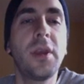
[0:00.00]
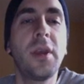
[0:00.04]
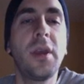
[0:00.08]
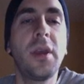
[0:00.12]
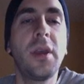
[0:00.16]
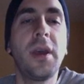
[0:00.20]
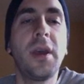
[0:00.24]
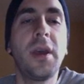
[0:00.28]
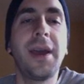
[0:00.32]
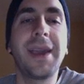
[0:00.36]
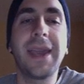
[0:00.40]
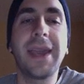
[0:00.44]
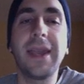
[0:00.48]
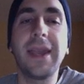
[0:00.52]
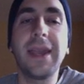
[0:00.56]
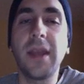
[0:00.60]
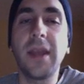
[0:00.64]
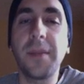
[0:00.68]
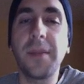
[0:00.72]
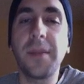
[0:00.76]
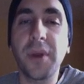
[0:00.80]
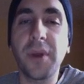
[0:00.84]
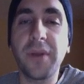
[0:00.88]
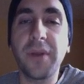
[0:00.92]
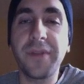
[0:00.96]
Again,
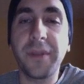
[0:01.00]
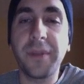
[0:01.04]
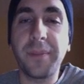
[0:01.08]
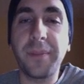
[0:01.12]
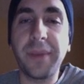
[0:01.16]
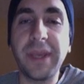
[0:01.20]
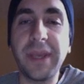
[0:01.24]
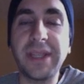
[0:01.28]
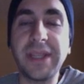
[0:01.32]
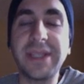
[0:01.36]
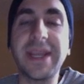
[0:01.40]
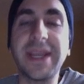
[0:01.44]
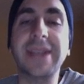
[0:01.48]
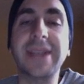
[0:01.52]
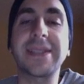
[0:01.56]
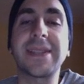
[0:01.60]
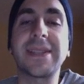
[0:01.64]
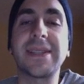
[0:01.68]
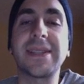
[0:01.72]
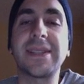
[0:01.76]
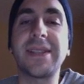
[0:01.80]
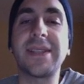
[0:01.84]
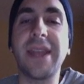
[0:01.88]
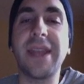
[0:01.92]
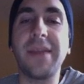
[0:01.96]
number of the beast has the
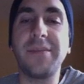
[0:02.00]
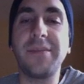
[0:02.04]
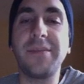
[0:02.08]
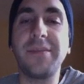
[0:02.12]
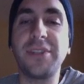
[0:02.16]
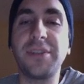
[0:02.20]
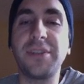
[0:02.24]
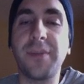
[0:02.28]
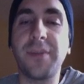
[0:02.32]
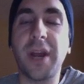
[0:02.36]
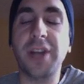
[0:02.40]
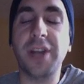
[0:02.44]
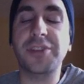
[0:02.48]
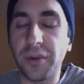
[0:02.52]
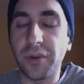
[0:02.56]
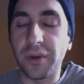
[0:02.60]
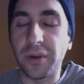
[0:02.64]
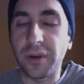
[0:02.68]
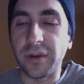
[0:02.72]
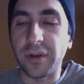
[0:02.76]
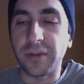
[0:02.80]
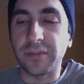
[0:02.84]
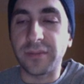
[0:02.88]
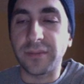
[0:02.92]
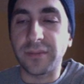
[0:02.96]
same order.
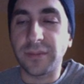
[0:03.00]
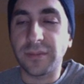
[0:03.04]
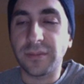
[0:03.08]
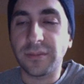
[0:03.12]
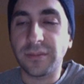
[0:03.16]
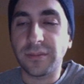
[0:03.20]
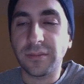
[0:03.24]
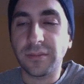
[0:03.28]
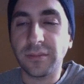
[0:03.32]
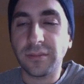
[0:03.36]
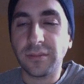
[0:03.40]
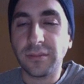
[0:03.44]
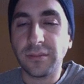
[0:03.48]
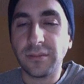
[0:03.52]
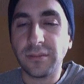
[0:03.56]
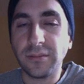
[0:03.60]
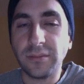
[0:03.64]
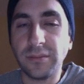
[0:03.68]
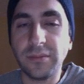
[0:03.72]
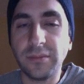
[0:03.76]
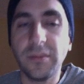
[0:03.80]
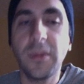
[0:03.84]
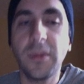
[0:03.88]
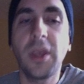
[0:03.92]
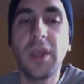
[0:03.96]

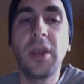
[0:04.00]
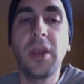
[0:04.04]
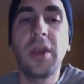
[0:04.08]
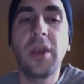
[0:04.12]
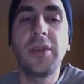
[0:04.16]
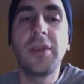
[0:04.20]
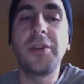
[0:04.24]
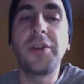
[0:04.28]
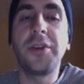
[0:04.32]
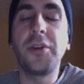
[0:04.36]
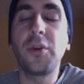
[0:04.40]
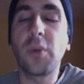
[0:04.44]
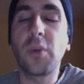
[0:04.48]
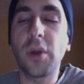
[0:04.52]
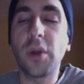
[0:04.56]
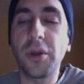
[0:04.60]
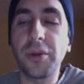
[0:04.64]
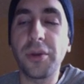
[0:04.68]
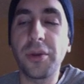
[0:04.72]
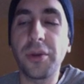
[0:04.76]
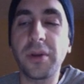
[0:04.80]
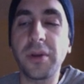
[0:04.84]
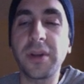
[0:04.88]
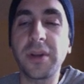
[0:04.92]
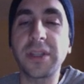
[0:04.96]
The New World
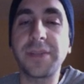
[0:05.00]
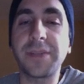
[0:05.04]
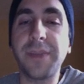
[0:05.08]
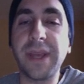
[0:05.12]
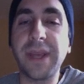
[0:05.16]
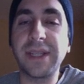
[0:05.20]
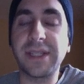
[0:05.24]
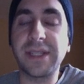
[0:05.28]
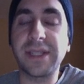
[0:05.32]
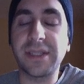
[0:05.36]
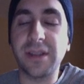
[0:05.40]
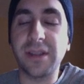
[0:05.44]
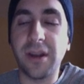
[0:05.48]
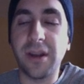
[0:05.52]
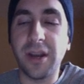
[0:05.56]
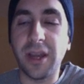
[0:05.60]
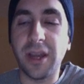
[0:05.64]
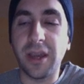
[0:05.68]
Order is Masonic.